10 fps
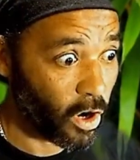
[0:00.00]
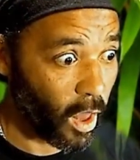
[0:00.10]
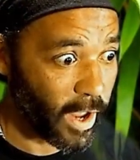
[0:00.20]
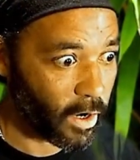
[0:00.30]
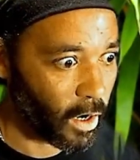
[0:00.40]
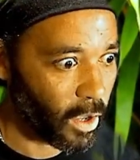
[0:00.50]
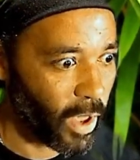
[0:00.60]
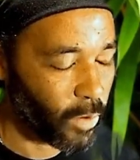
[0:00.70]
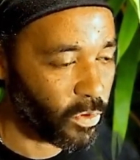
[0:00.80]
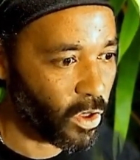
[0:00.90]
light, like we have
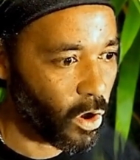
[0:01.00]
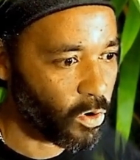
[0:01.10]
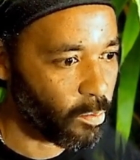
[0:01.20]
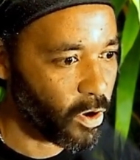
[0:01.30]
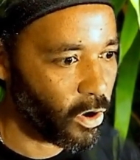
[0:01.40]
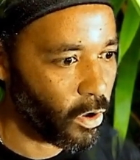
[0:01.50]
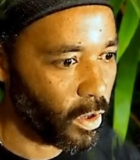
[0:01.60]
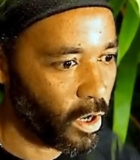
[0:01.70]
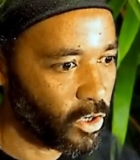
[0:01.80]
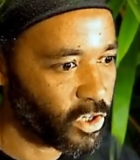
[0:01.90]
with the golden pearl,
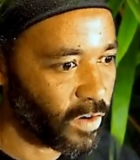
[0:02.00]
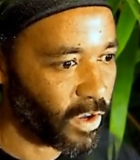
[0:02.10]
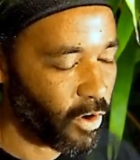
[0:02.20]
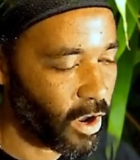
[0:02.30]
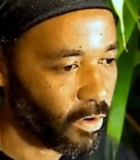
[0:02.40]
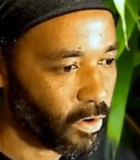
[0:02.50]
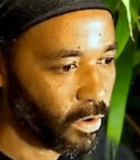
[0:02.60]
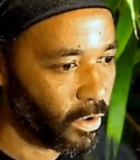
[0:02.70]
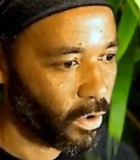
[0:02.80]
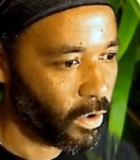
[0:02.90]
travelling around.
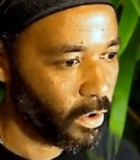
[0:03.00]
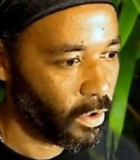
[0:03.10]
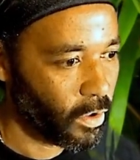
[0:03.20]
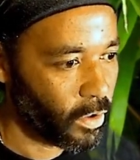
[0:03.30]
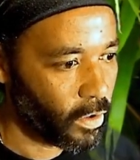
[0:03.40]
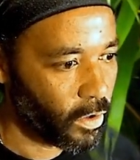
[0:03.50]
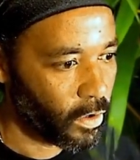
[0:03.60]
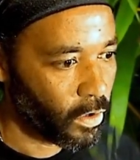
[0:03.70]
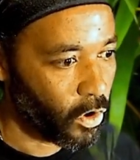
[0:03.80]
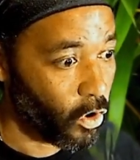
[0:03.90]

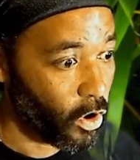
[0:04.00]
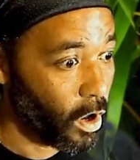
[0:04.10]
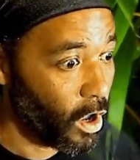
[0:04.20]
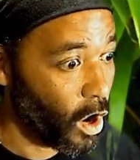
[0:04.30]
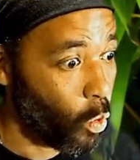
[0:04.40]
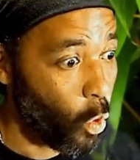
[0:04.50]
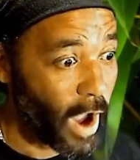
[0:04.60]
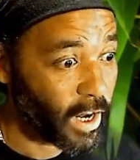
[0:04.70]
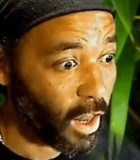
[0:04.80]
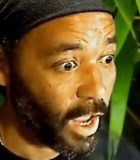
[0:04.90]
Or a white
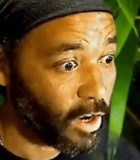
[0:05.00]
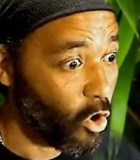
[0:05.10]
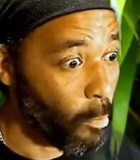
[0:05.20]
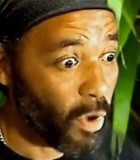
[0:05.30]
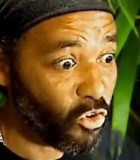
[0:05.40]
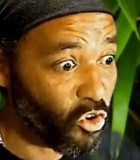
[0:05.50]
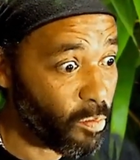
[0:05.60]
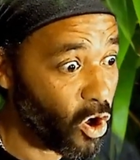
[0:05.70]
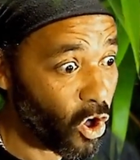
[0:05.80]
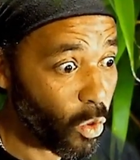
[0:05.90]
light, or mother of
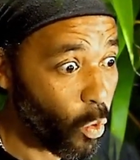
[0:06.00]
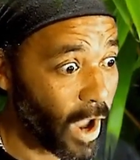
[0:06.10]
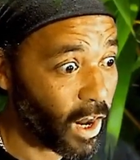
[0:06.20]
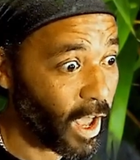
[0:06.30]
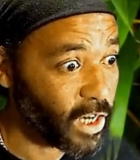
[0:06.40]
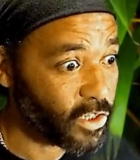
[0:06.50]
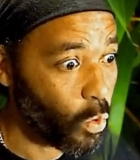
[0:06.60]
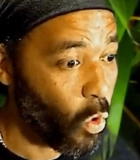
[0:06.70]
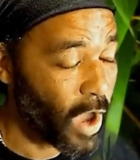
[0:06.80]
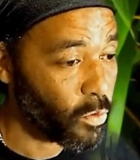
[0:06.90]
pearl white light, so
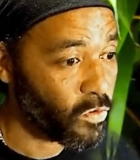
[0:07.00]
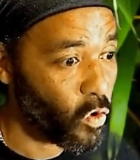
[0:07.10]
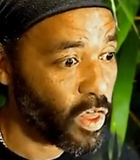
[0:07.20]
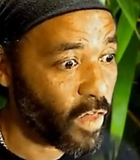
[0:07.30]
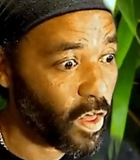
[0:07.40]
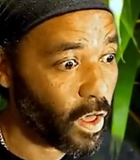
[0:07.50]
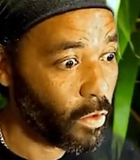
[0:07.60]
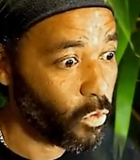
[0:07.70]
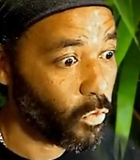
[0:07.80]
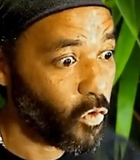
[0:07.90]
white with
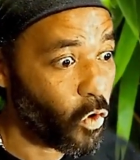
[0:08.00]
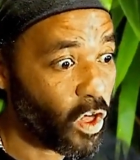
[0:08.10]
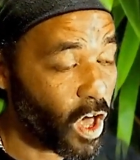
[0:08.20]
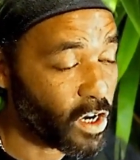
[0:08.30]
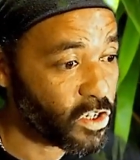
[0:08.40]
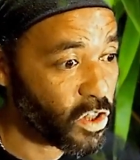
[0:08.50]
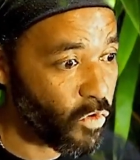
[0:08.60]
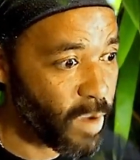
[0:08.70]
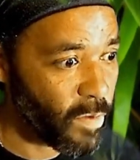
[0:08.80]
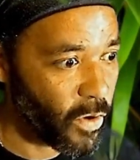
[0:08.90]
all the colours of the
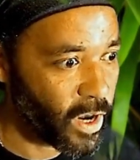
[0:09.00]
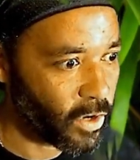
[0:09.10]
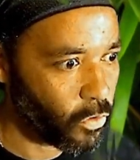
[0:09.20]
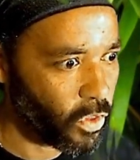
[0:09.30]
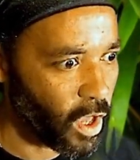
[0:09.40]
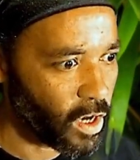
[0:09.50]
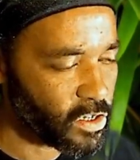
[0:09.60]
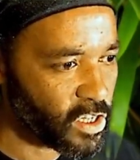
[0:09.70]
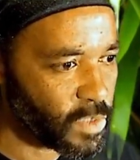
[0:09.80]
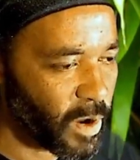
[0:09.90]
rainbow in it, all the colours of the
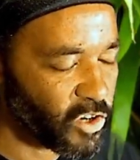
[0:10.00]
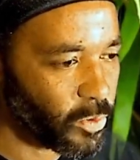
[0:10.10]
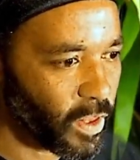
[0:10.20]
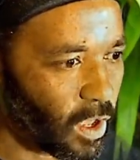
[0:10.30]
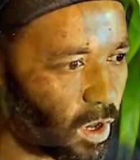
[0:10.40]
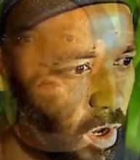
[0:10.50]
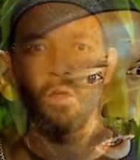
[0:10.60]
spectrum in the colour.